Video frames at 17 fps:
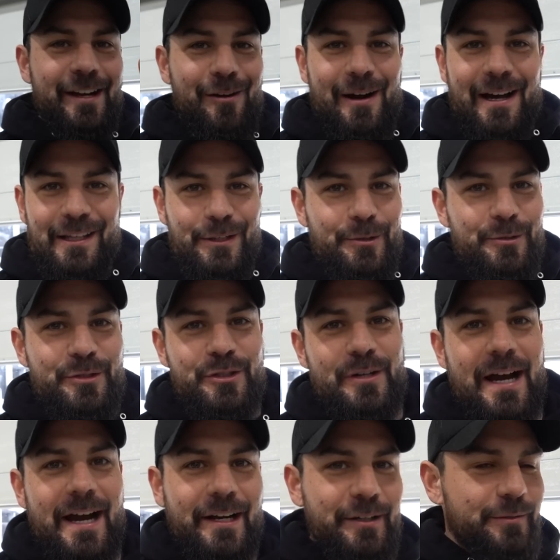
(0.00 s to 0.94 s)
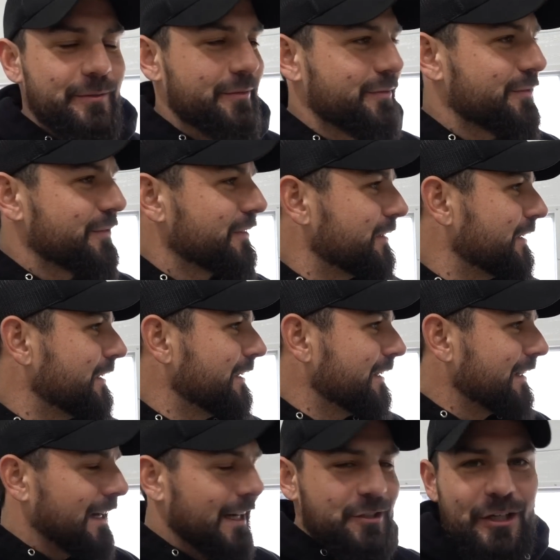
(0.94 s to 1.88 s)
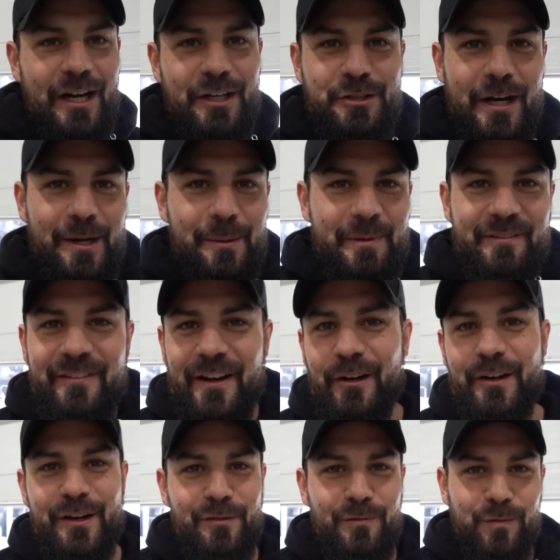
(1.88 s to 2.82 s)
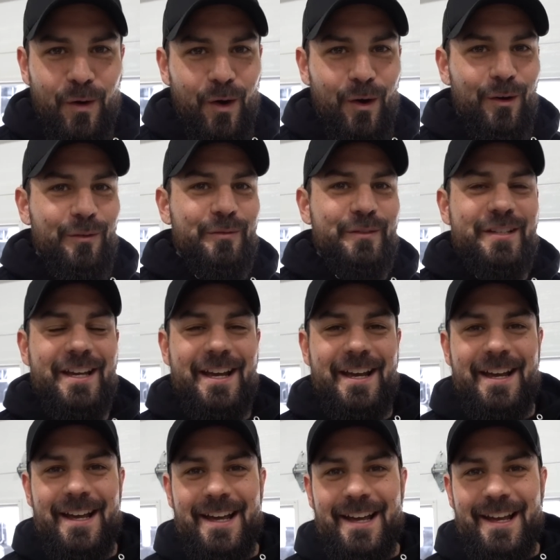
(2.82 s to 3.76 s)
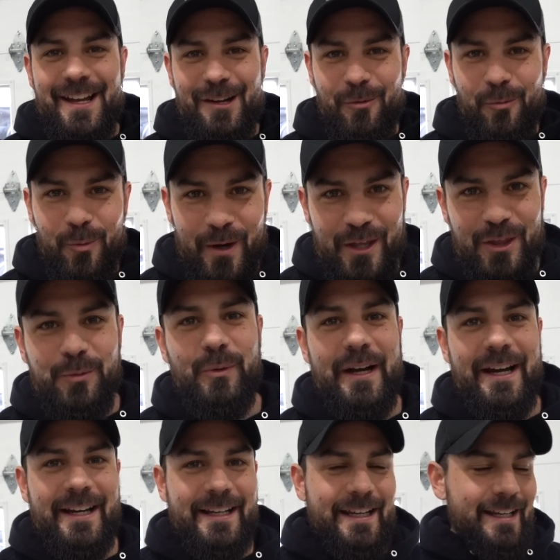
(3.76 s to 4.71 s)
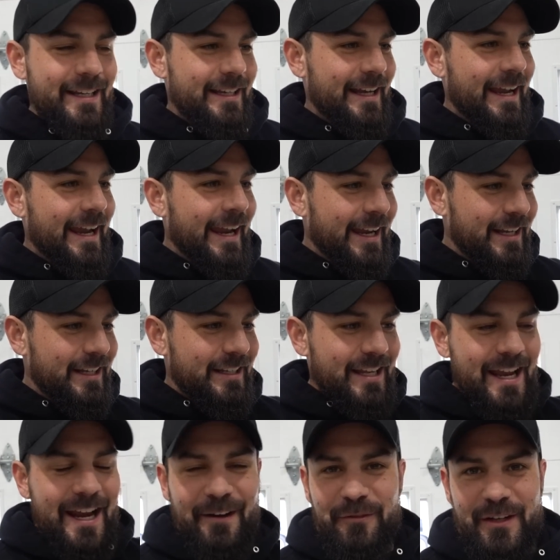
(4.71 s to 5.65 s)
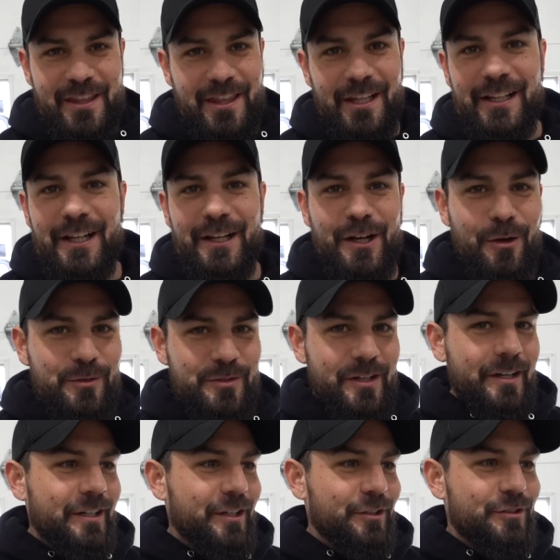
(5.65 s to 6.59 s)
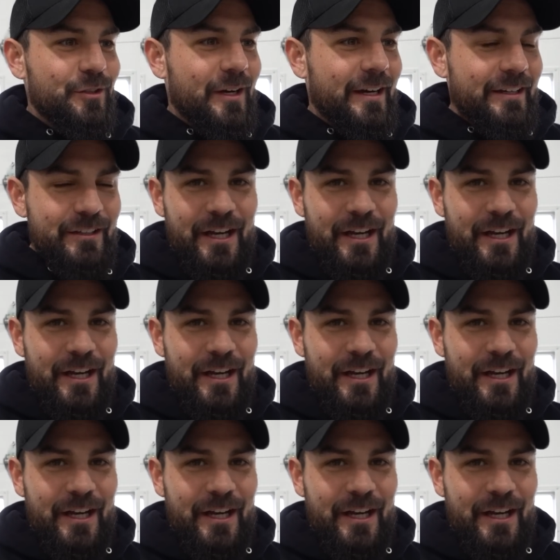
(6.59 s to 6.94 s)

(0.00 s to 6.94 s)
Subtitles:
know, I lose track of, I try to be very involved with Randy and everything that goes on here, so I